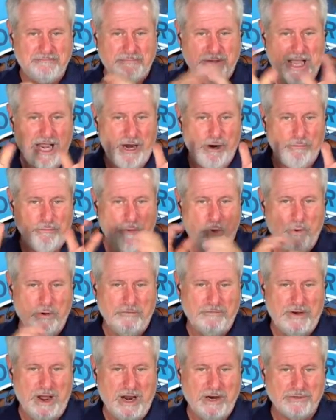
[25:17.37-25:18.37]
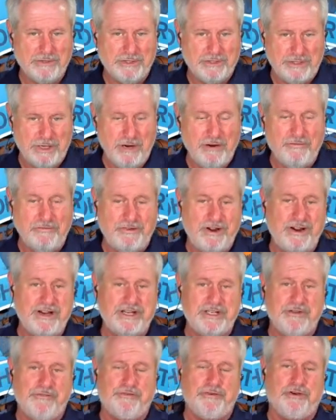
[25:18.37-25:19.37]
airborne viruses. They're very
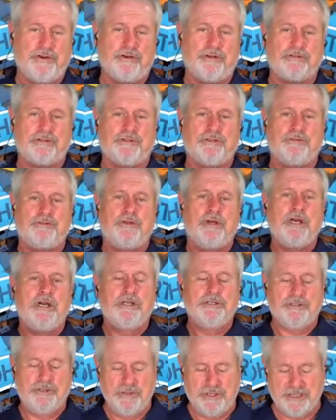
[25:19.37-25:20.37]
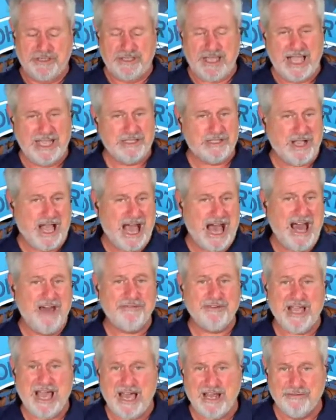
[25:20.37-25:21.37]
difficult to contain. So
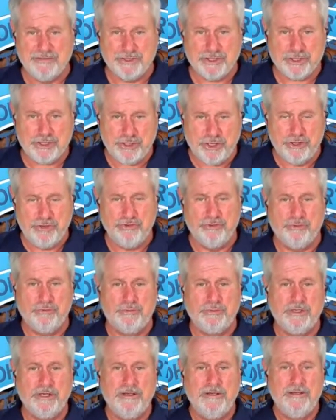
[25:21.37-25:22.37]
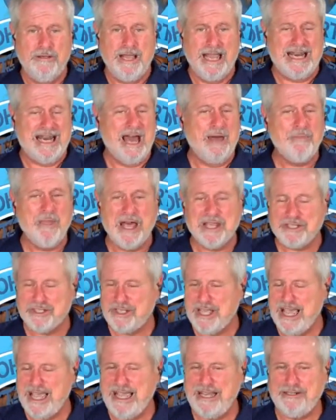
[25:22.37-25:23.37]
I've kind of assumed, and I'm not
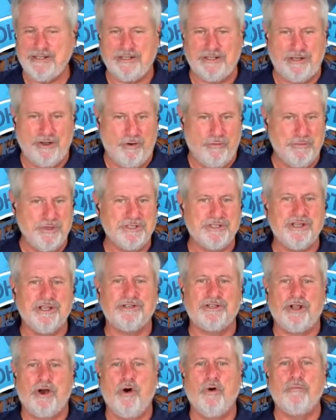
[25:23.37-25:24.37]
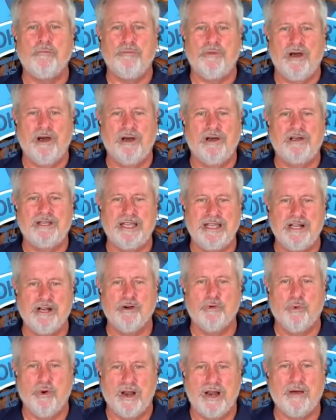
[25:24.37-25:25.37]
saying, don't
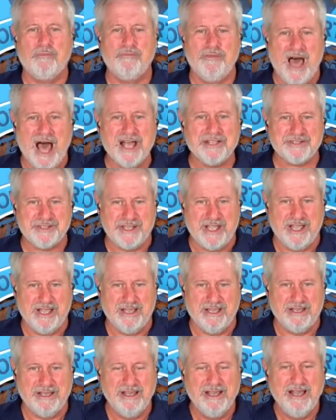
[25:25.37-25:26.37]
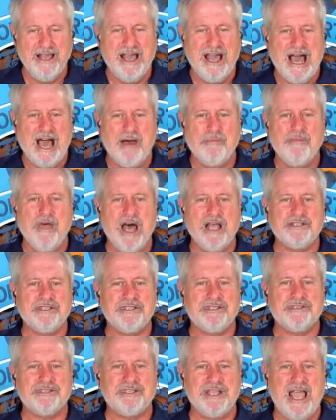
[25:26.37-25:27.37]
hear what I'm not saying. I'm not
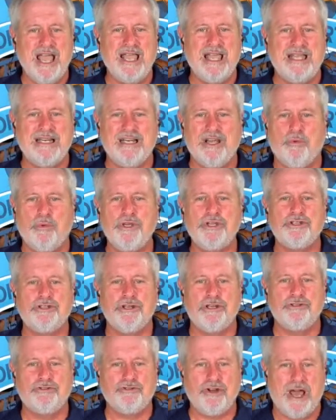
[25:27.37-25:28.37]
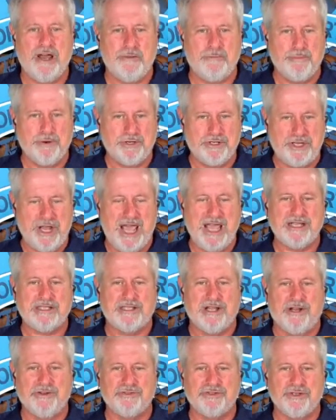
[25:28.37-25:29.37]
saying that we shouldn't try to protect
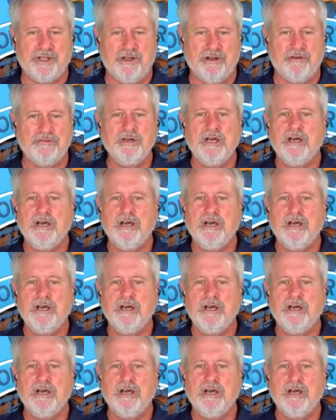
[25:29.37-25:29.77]
ourselves,